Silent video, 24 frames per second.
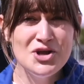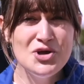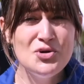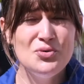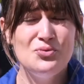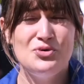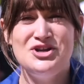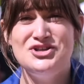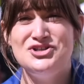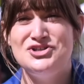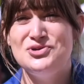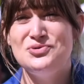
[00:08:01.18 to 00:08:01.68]

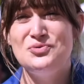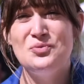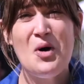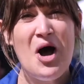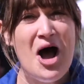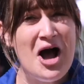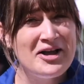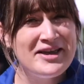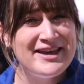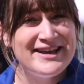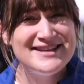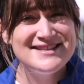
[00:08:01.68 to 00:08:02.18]
We do
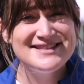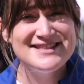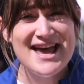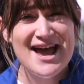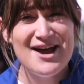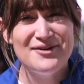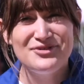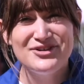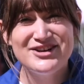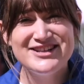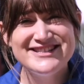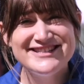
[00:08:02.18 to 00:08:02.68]
walk-ins
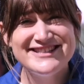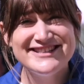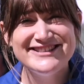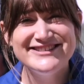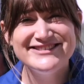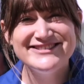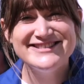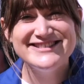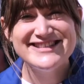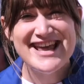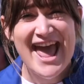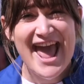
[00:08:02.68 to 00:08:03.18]
every
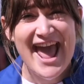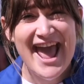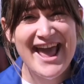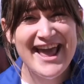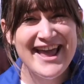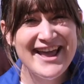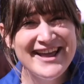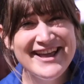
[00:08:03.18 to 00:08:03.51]
single day.